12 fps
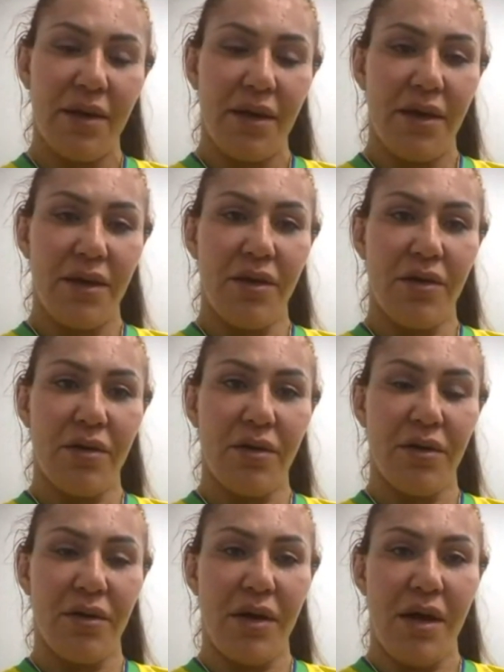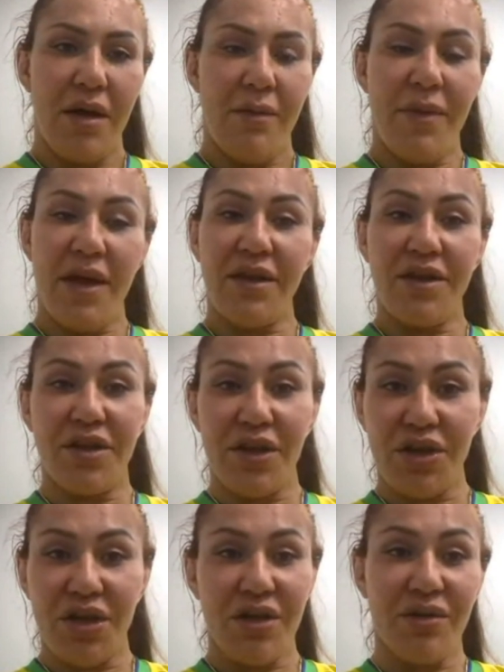You know, better
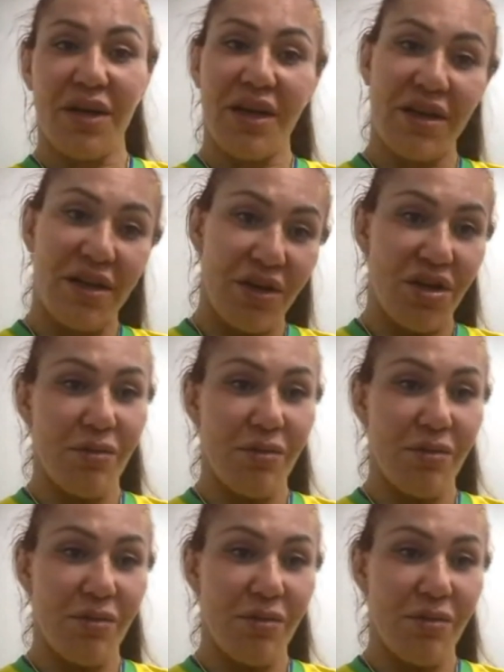touch it, don't get it touchy,